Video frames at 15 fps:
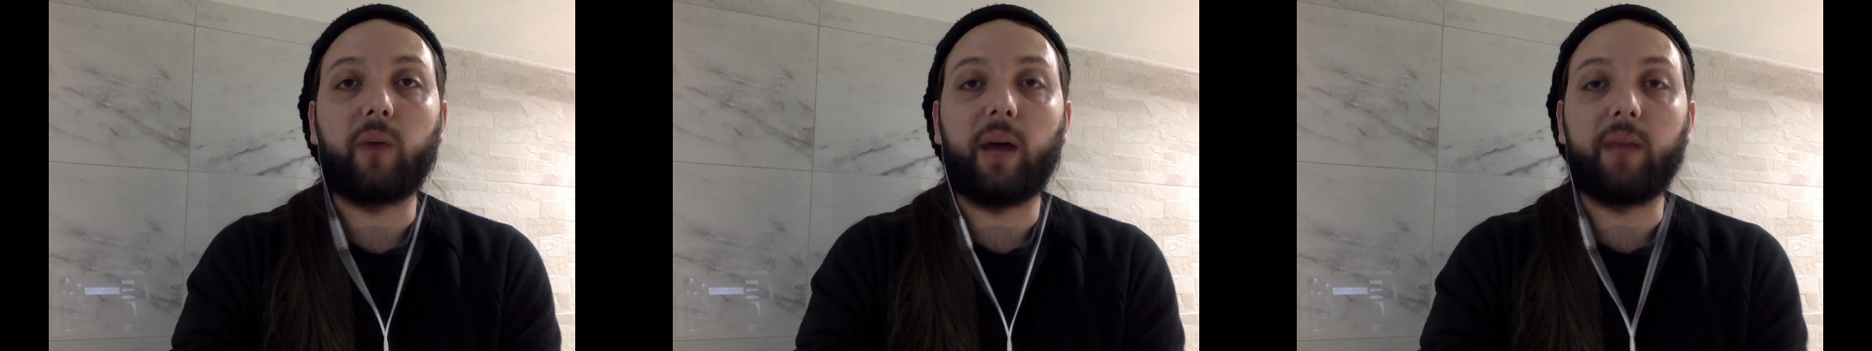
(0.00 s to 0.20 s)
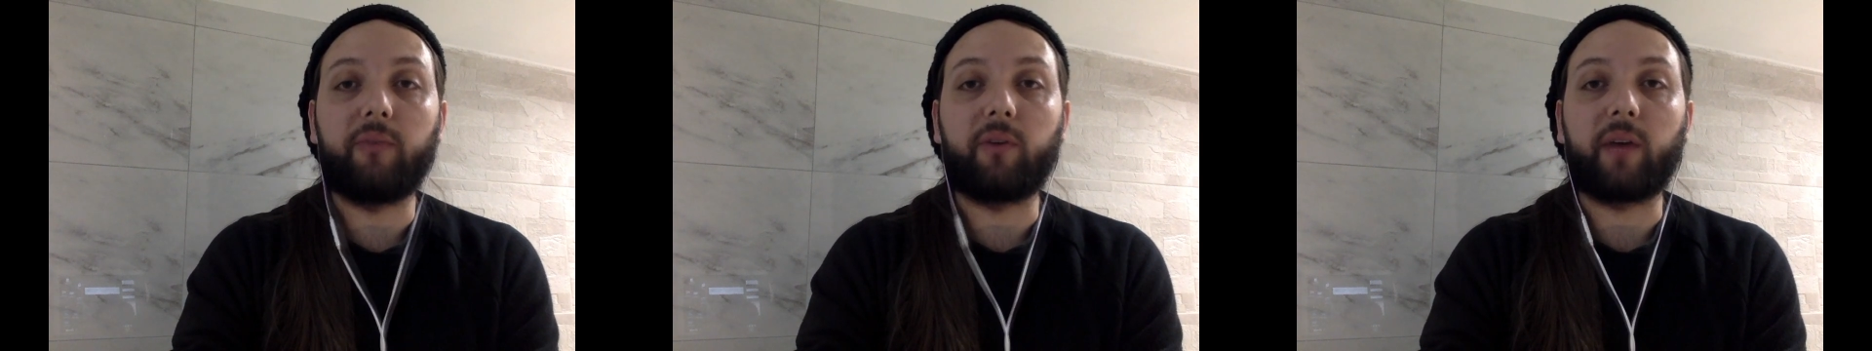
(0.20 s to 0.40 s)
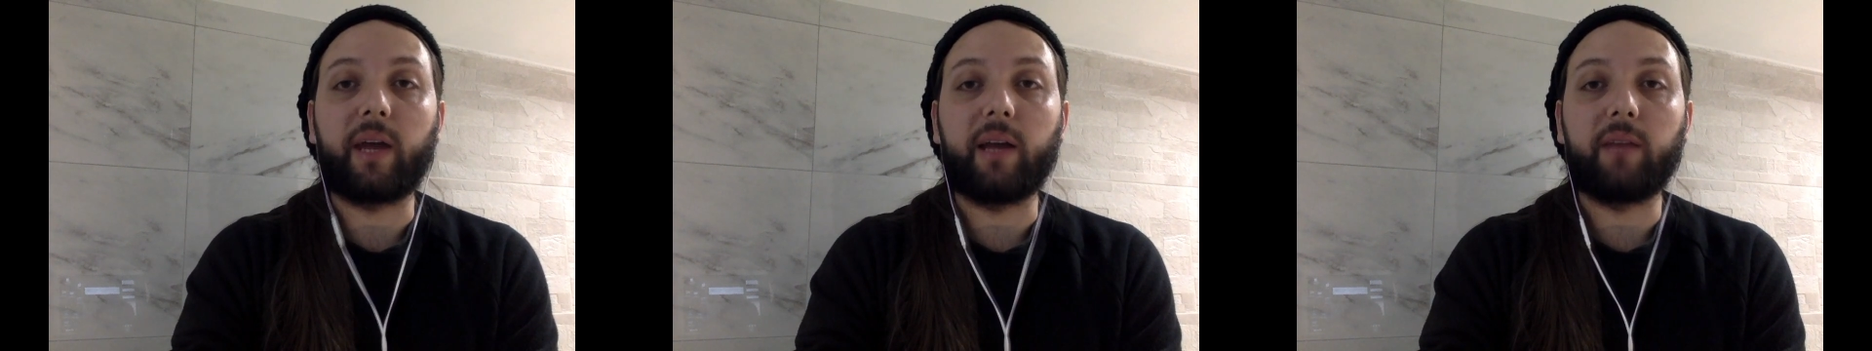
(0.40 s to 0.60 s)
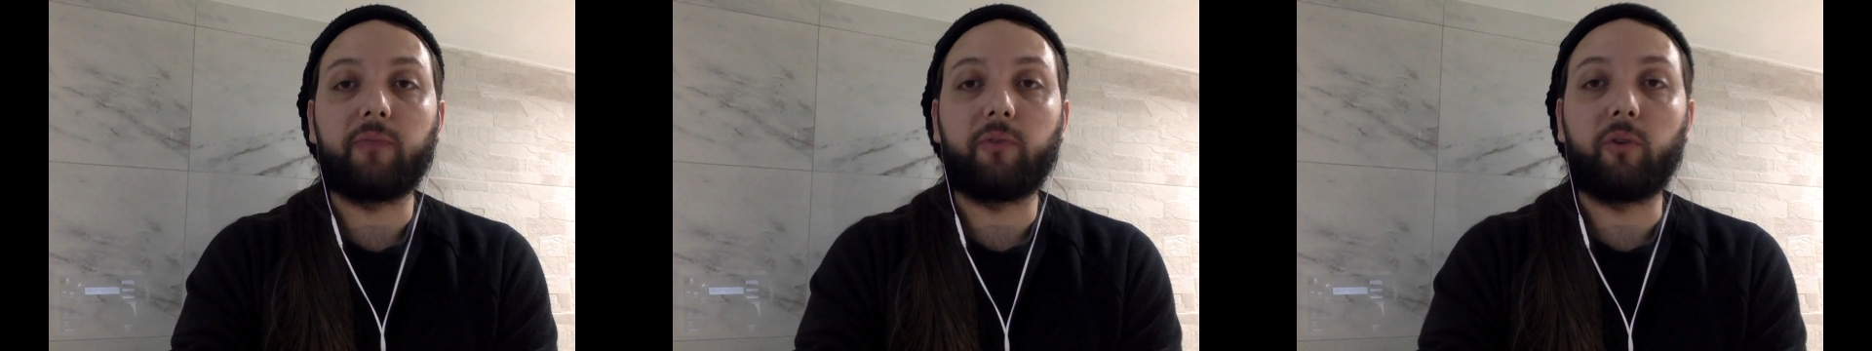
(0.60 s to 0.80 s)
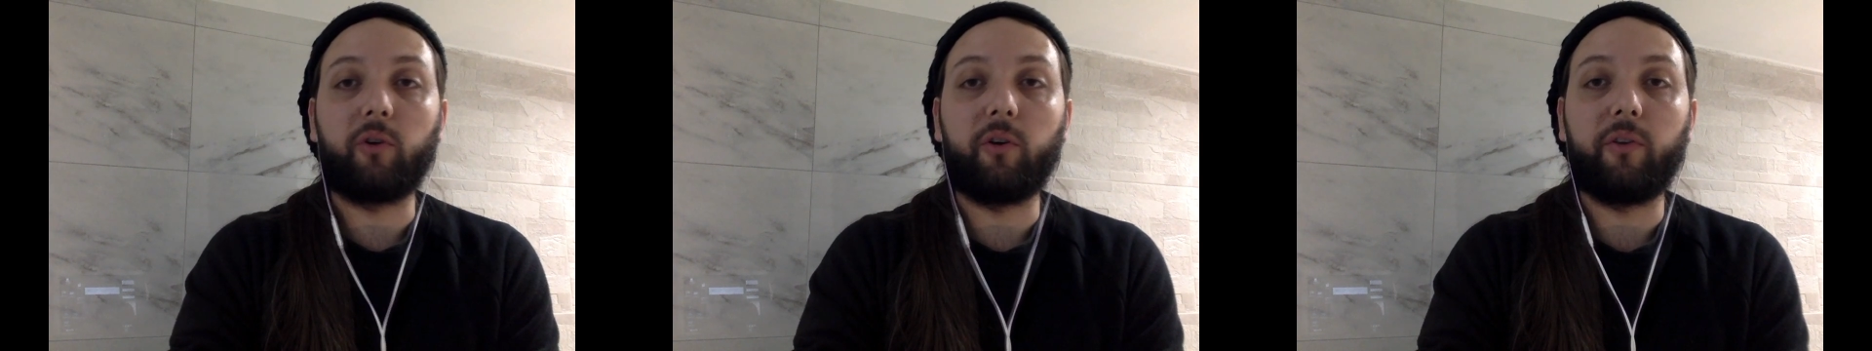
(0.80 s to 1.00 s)
advocate
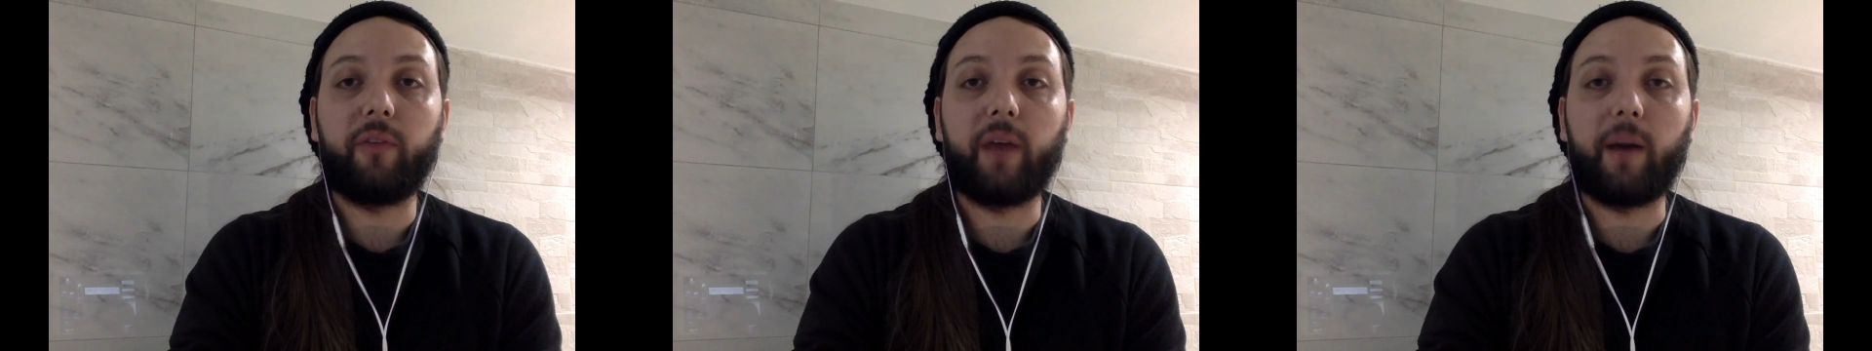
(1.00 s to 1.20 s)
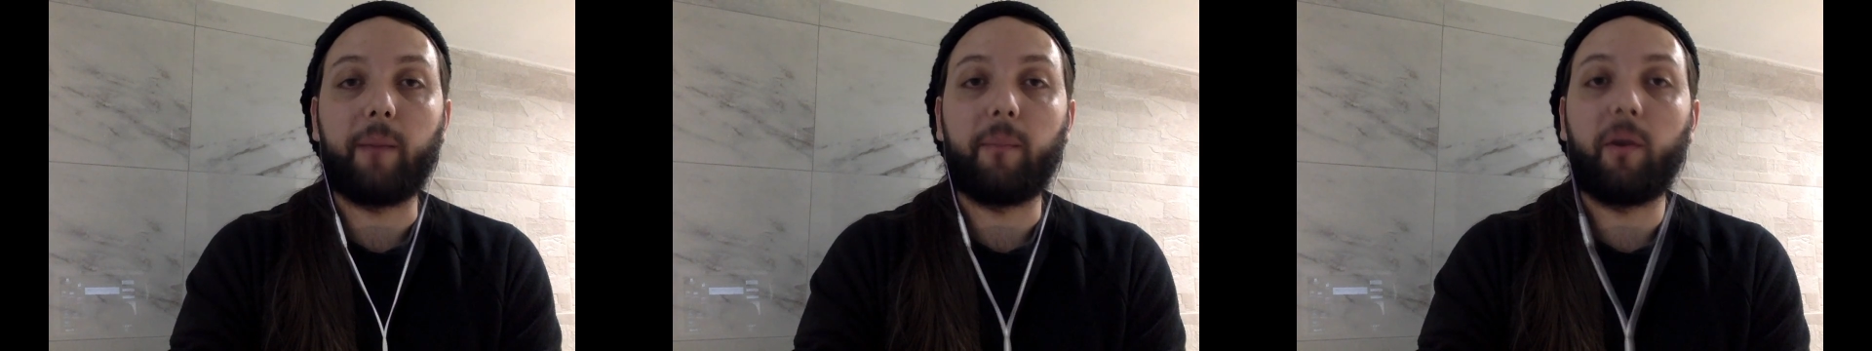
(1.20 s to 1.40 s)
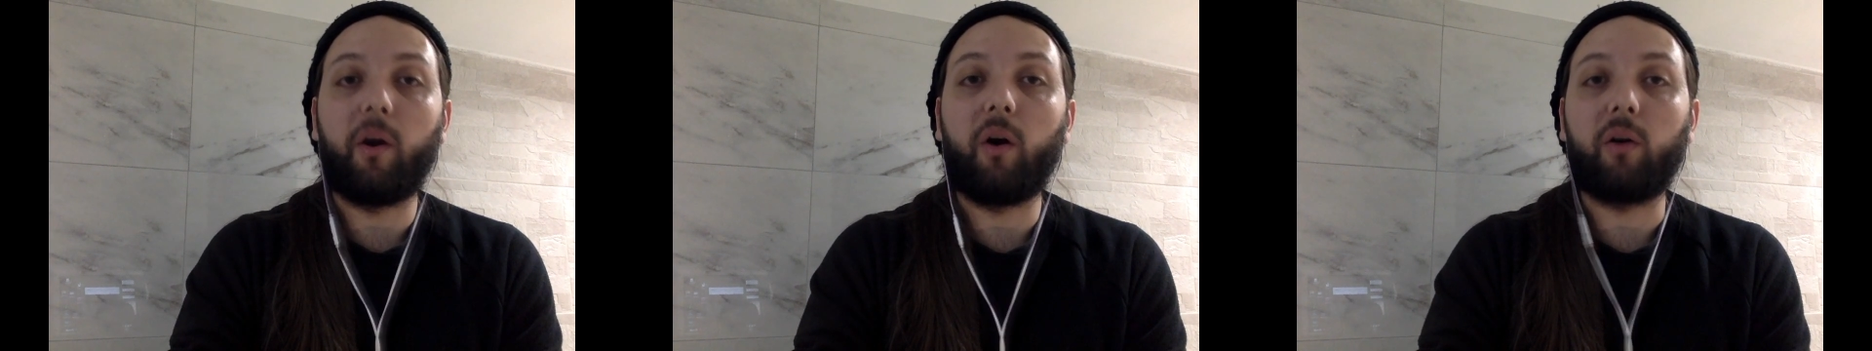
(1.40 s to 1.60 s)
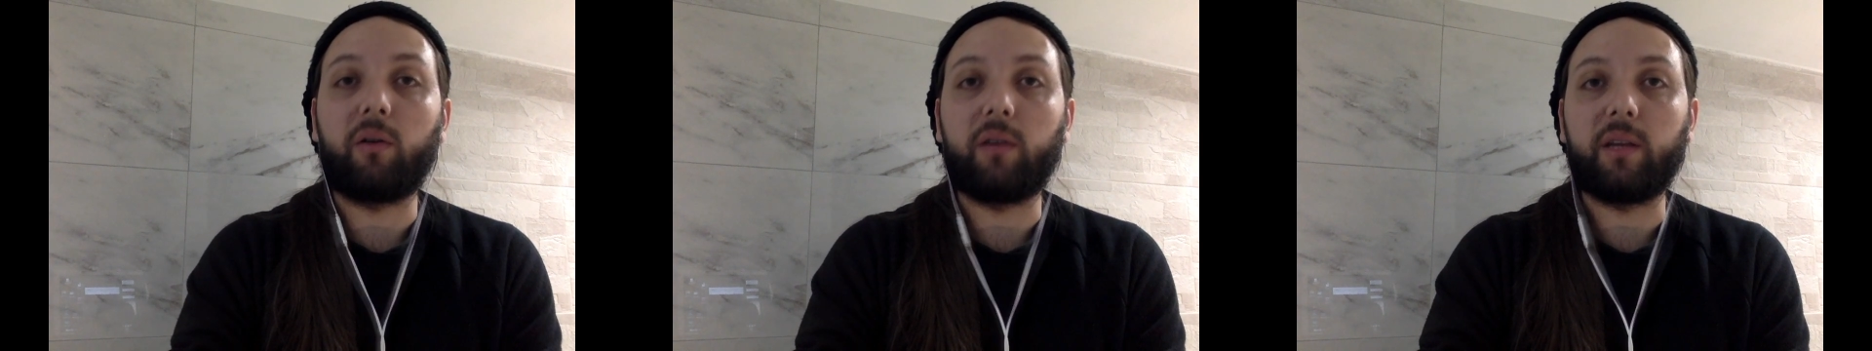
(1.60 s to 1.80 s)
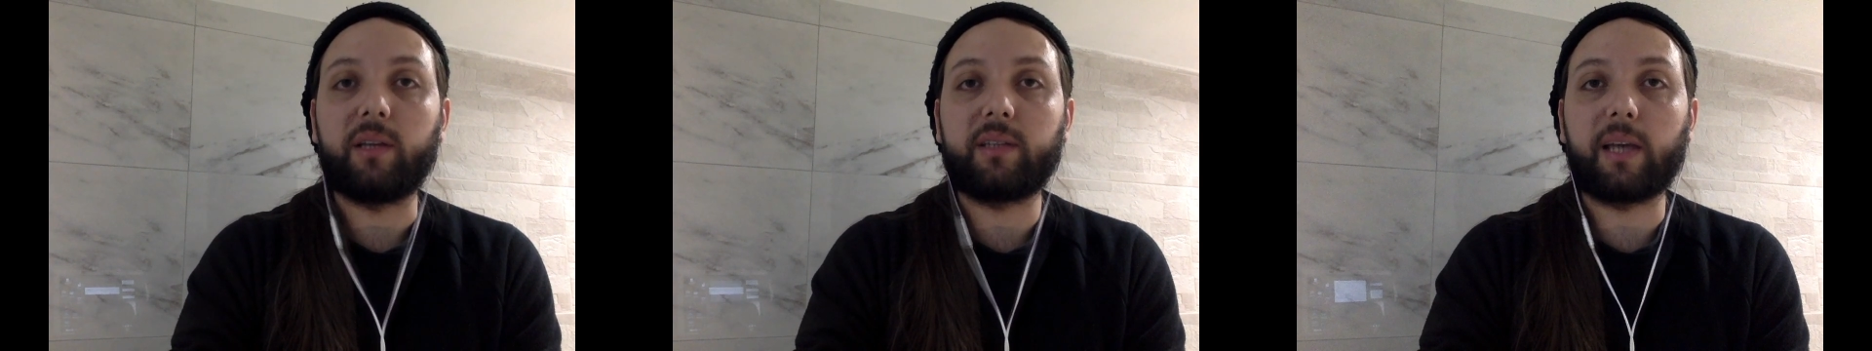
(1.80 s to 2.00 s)
for them
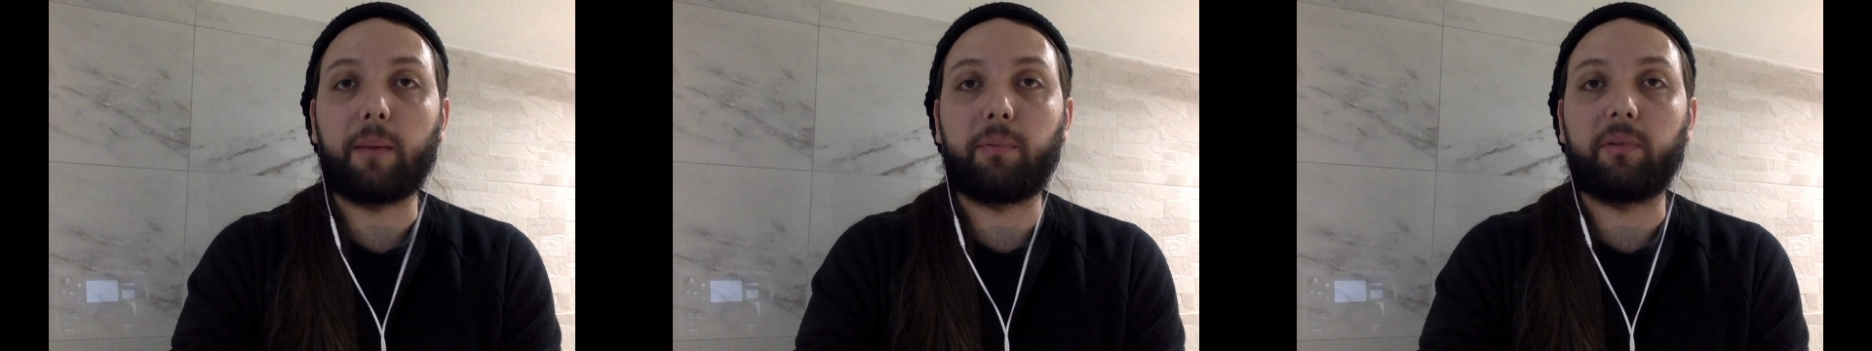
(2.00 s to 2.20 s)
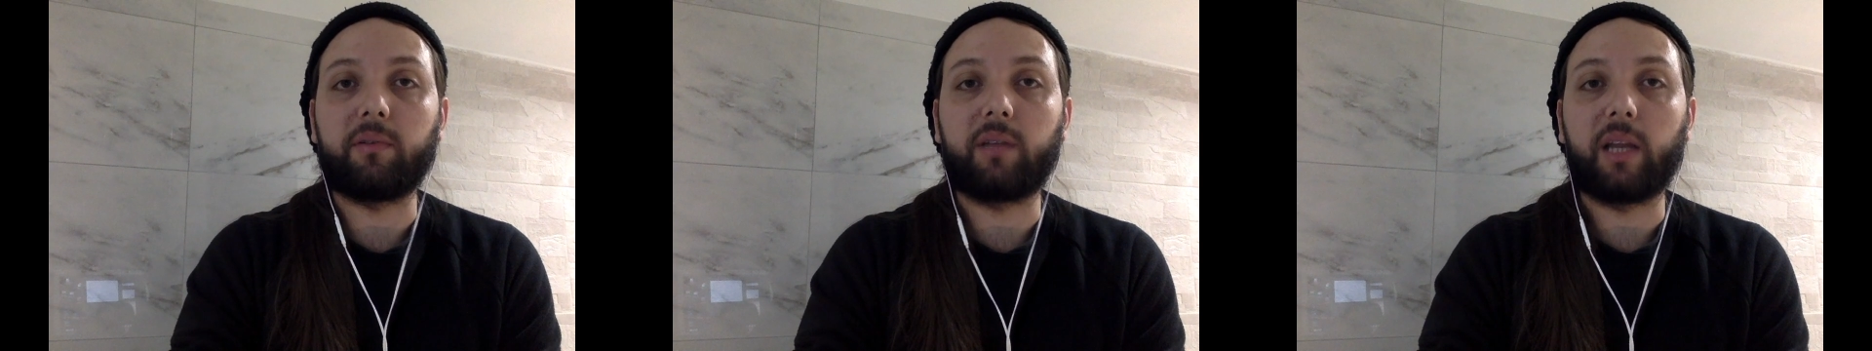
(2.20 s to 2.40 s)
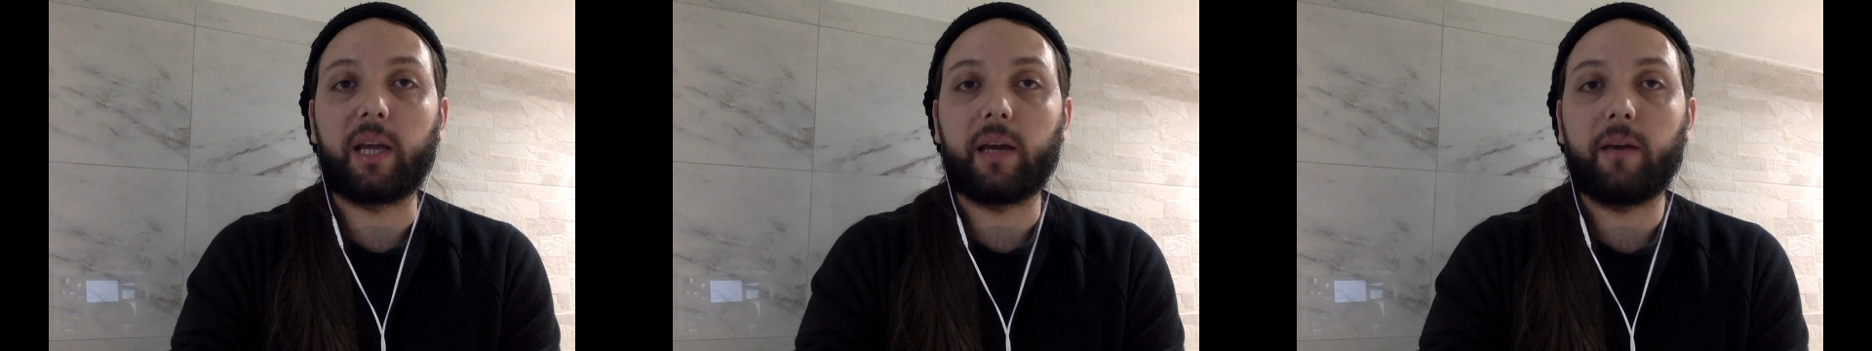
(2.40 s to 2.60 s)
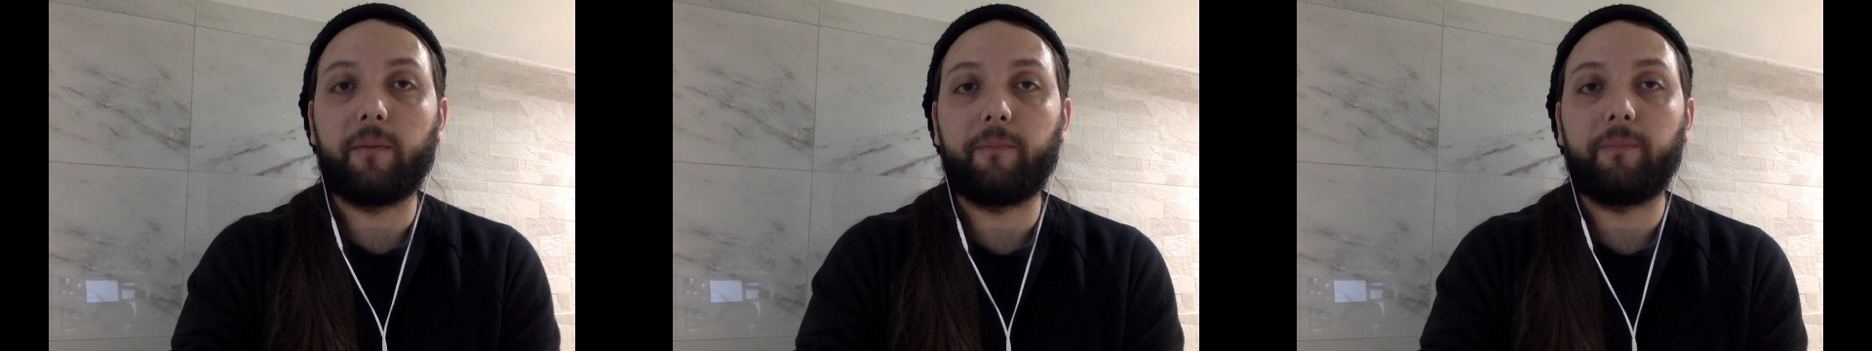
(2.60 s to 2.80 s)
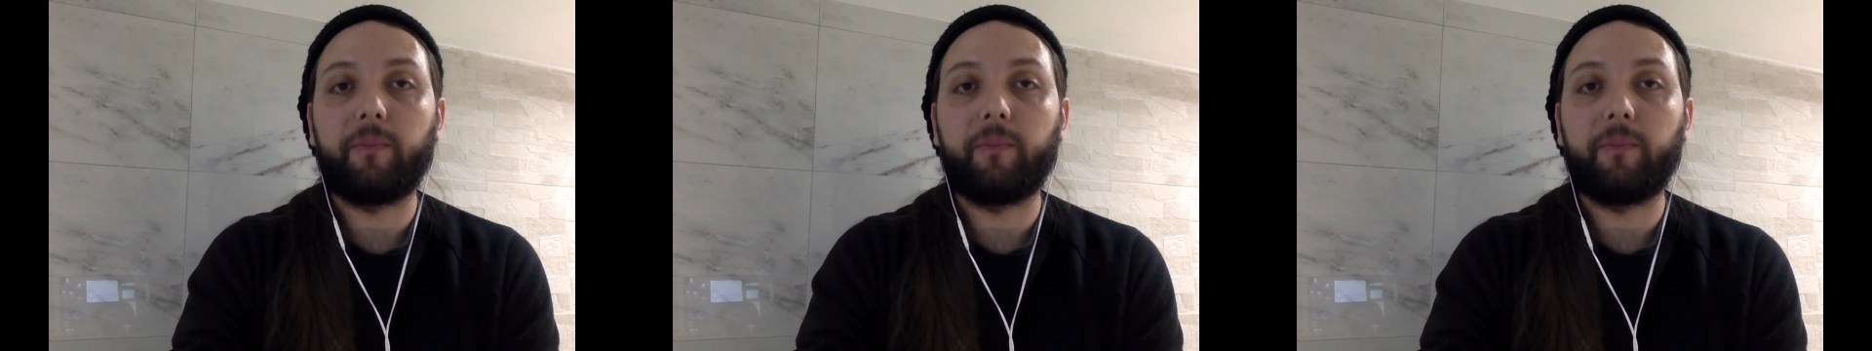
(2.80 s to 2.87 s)
only separately,